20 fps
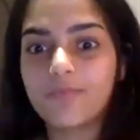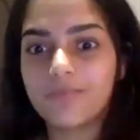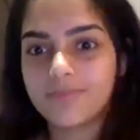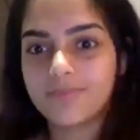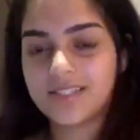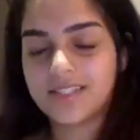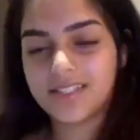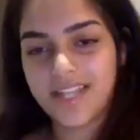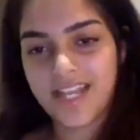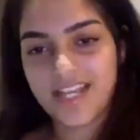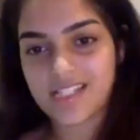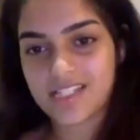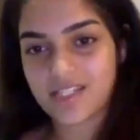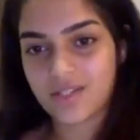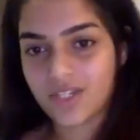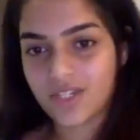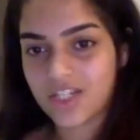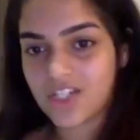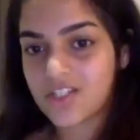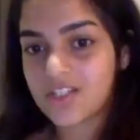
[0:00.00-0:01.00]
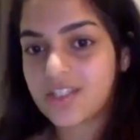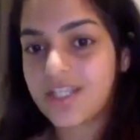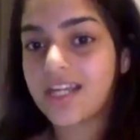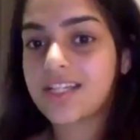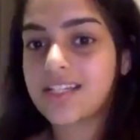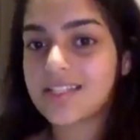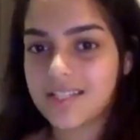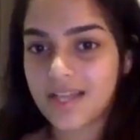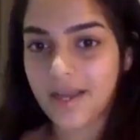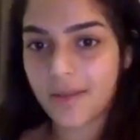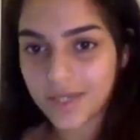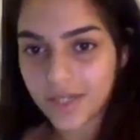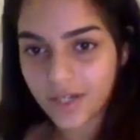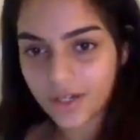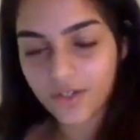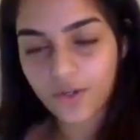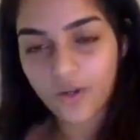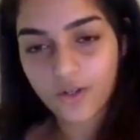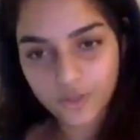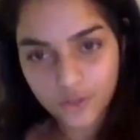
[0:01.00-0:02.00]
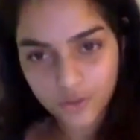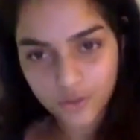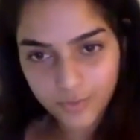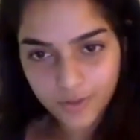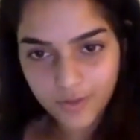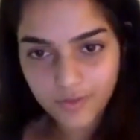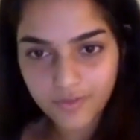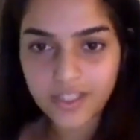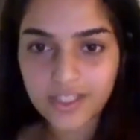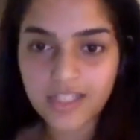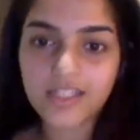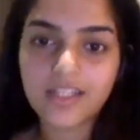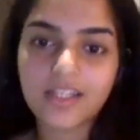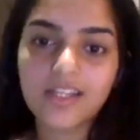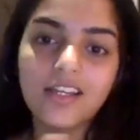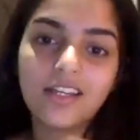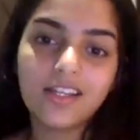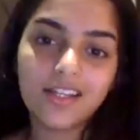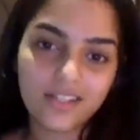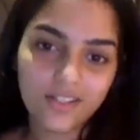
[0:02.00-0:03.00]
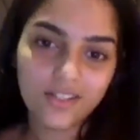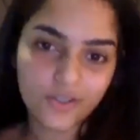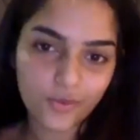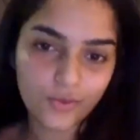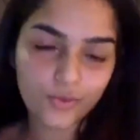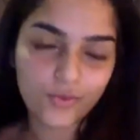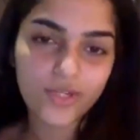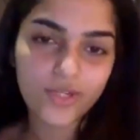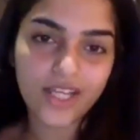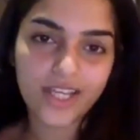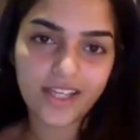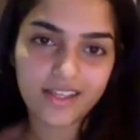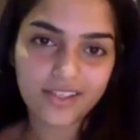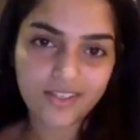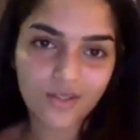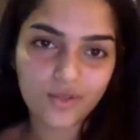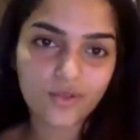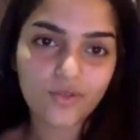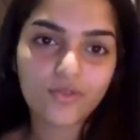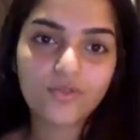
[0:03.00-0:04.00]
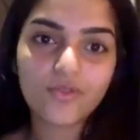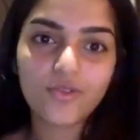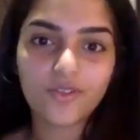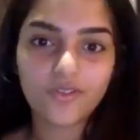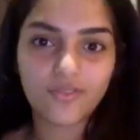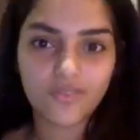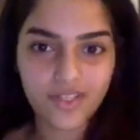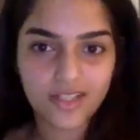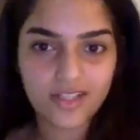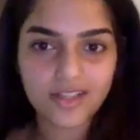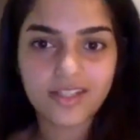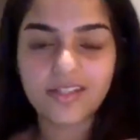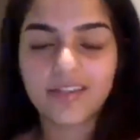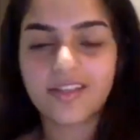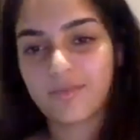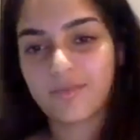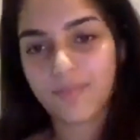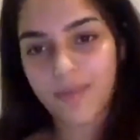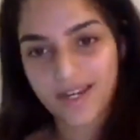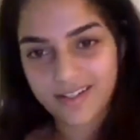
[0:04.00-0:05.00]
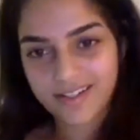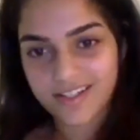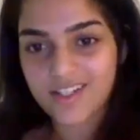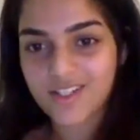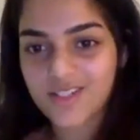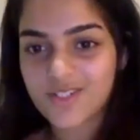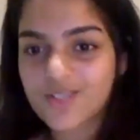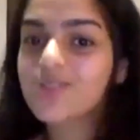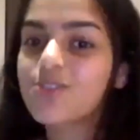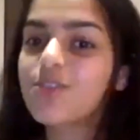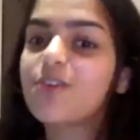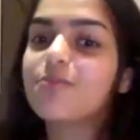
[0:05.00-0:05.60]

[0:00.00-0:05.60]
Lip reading: the next curation that is coming in October, we do like fulfill the expectations of